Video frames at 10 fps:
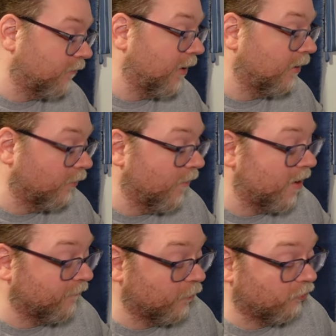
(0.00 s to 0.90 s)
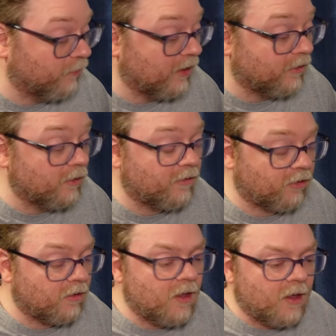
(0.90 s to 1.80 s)
a Temerian metaphor speak. You know, it's
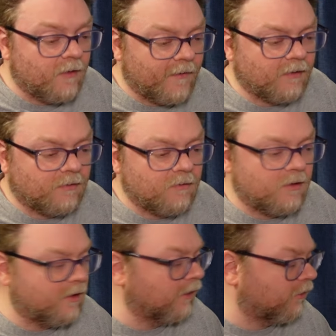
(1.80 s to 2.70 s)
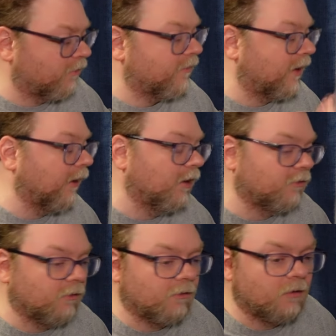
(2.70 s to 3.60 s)
the
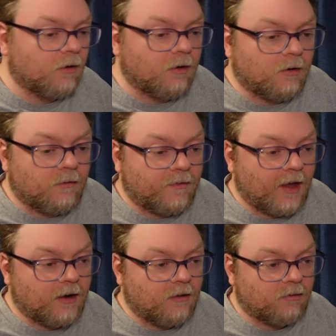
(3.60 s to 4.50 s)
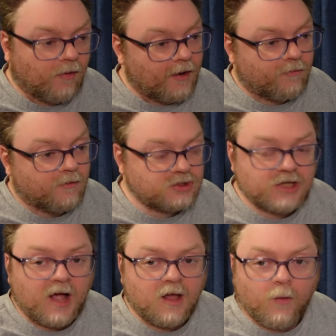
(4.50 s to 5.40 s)
character that is like the
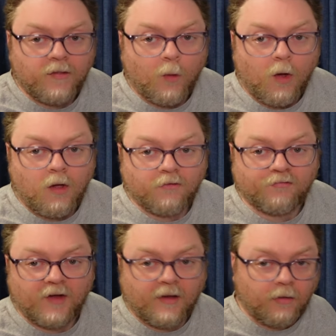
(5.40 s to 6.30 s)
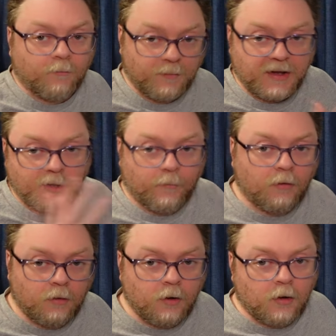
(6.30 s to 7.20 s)
Shaka when the walls fell
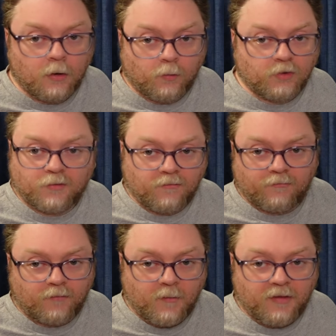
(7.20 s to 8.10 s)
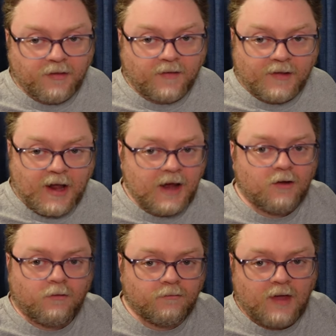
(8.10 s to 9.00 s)
meme, which was from a thing that
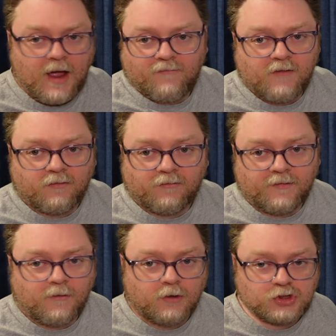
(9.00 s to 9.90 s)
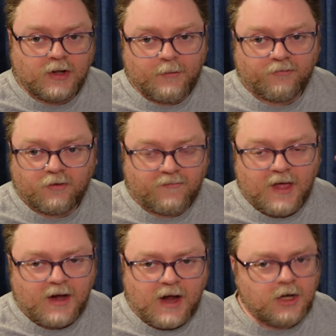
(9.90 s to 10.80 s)
I've never seen the original episode of
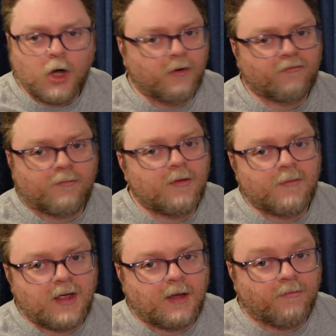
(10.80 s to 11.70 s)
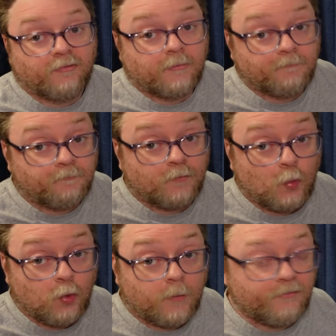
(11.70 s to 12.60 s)
that. I know it from the memes.
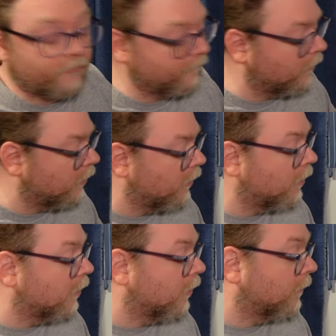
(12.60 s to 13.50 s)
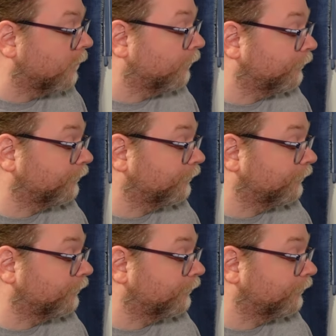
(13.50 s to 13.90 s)
Whoops. Dr.